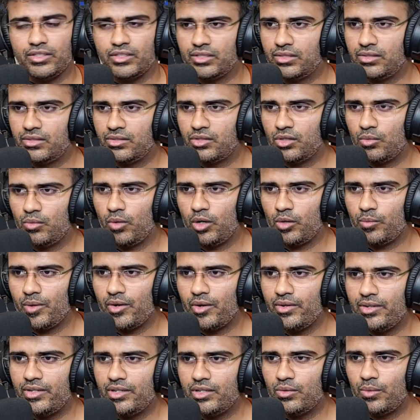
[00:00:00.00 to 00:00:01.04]
So what we're
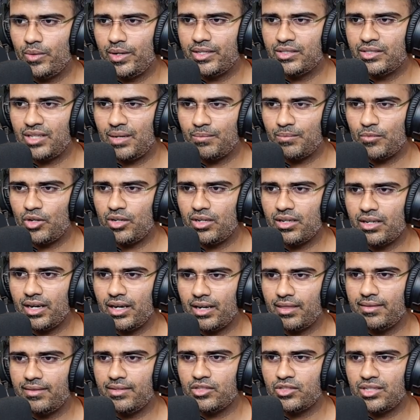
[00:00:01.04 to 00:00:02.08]
going to do is I'm going to
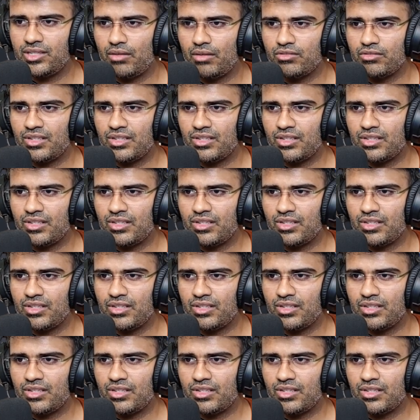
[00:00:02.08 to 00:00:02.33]
cut this down